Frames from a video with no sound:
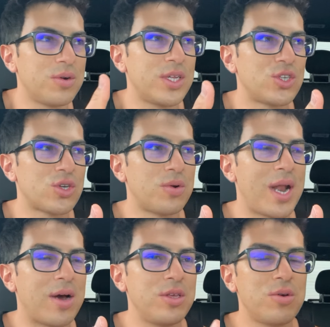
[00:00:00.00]
And so
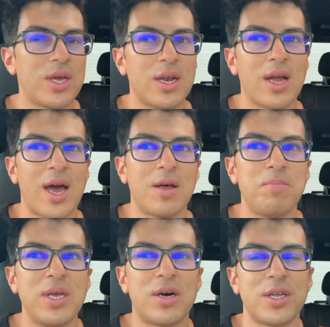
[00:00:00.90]
now you can kind of
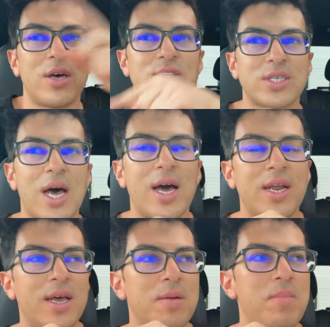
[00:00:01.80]
be on the other
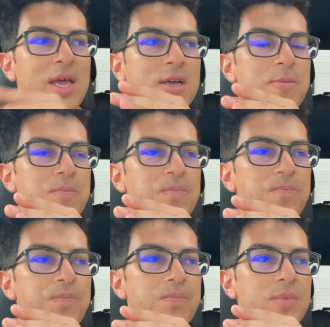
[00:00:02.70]
side and make
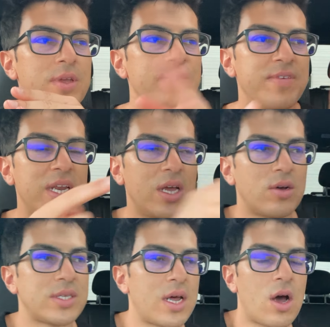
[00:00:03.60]

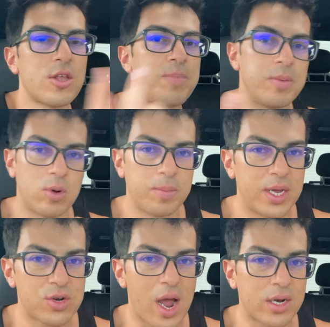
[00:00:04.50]
videos that other people will be
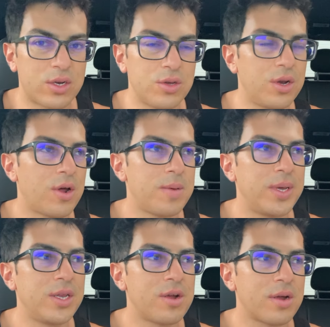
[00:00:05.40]
attracted to. You know what I
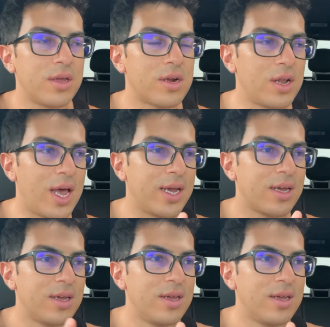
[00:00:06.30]
mean? You're you're like,